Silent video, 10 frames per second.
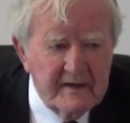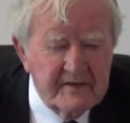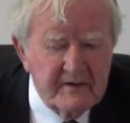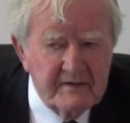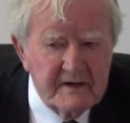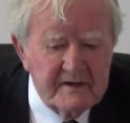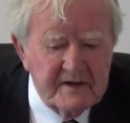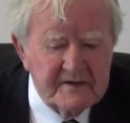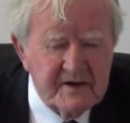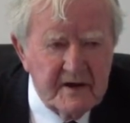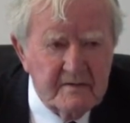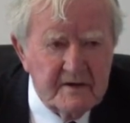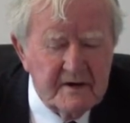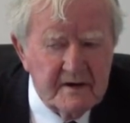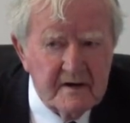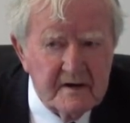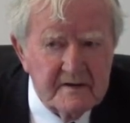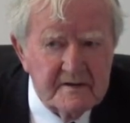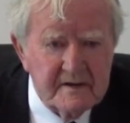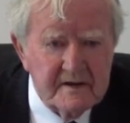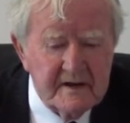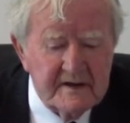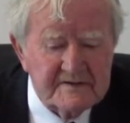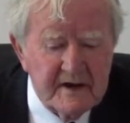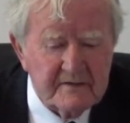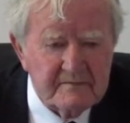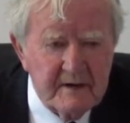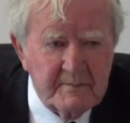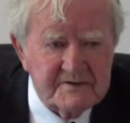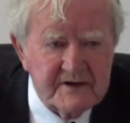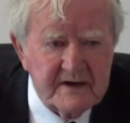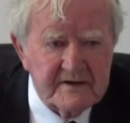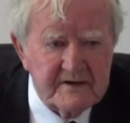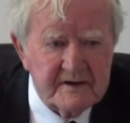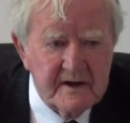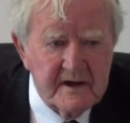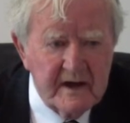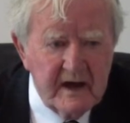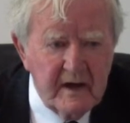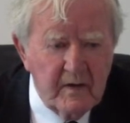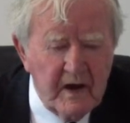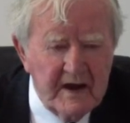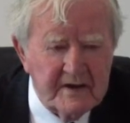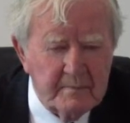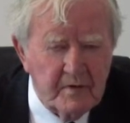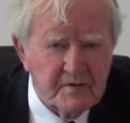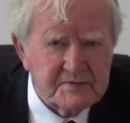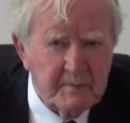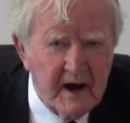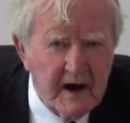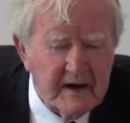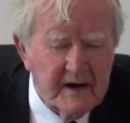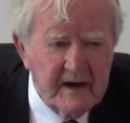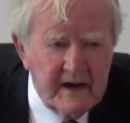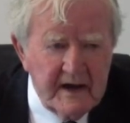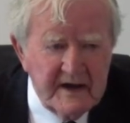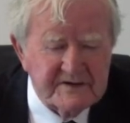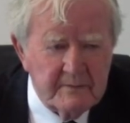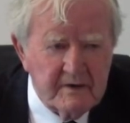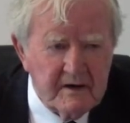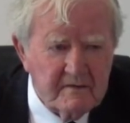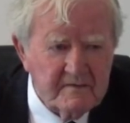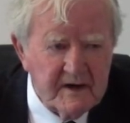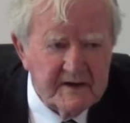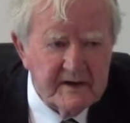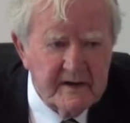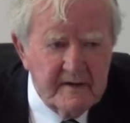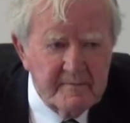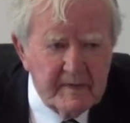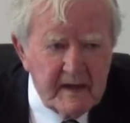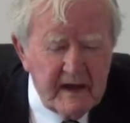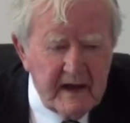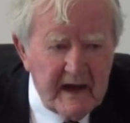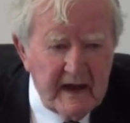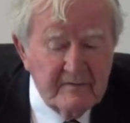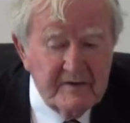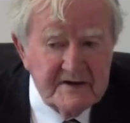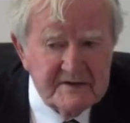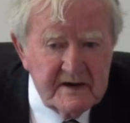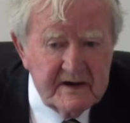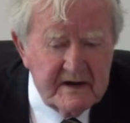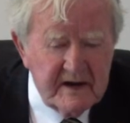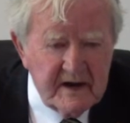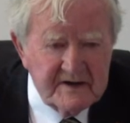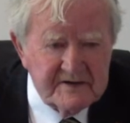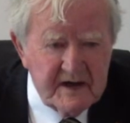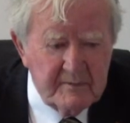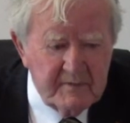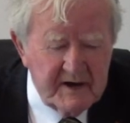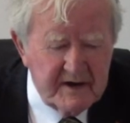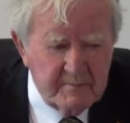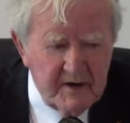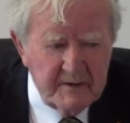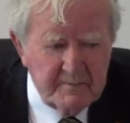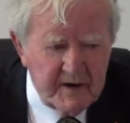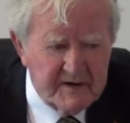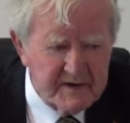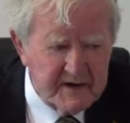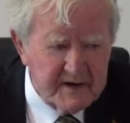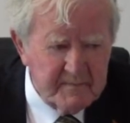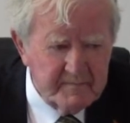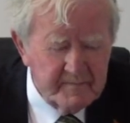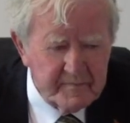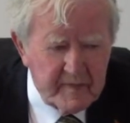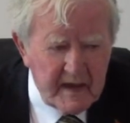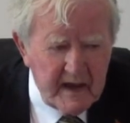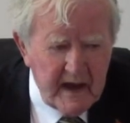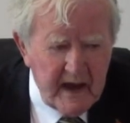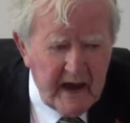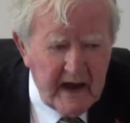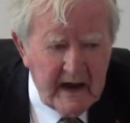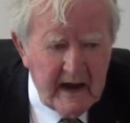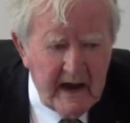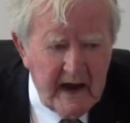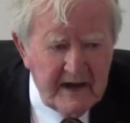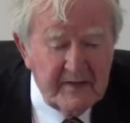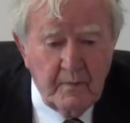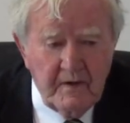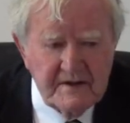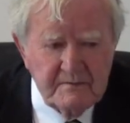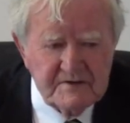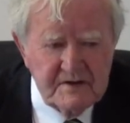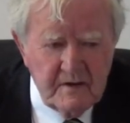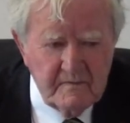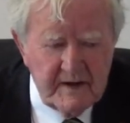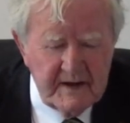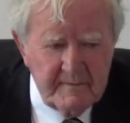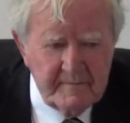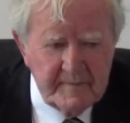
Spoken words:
The town in Ireland is not represented in the postmark. As a matter of fact, recently I celebrated my birthday. And the weather was lovely.